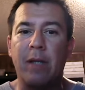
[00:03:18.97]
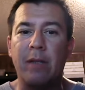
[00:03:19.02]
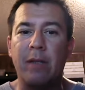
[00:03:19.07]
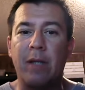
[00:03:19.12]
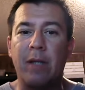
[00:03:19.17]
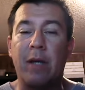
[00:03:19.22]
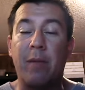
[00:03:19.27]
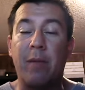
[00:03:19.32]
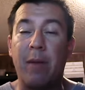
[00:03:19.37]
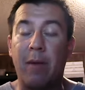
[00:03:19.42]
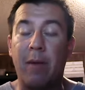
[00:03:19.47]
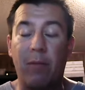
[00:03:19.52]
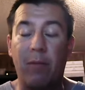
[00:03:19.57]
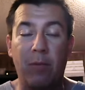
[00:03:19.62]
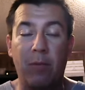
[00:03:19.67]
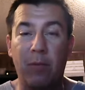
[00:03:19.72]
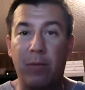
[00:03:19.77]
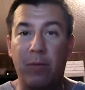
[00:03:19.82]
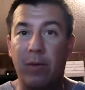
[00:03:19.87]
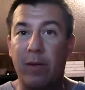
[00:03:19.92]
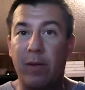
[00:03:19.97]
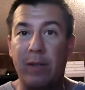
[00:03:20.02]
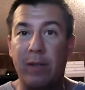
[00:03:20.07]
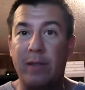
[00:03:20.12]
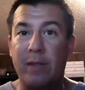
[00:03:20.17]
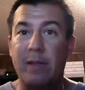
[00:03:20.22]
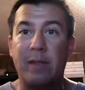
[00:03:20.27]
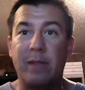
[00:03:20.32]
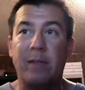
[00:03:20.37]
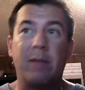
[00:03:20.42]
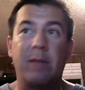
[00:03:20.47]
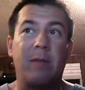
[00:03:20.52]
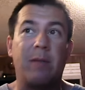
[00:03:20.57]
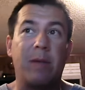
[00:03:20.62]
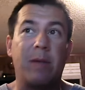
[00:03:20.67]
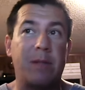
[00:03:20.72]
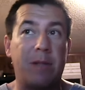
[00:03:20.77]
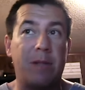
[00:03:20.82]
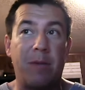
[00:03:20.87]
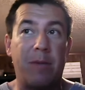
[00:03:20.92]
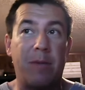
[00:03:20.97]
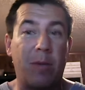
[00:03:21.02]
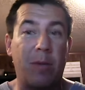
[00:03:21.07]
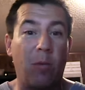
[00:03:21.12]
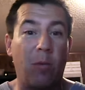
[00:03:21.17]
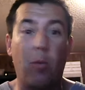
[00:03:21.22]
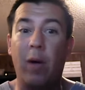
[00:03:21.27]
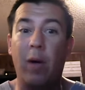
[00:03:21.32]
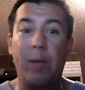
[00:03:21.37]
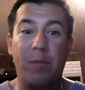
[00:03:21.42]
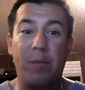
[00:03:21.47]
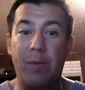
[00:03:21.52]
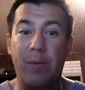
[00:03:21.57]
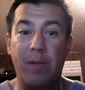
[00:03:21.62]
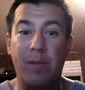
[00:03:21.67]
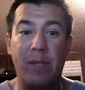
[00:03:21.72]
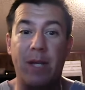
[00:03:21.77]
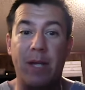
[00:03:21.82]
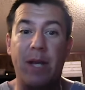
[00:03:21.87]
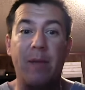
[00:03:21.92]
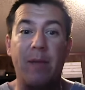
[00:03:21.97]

talk about ruthless. You want to talk about the 1%.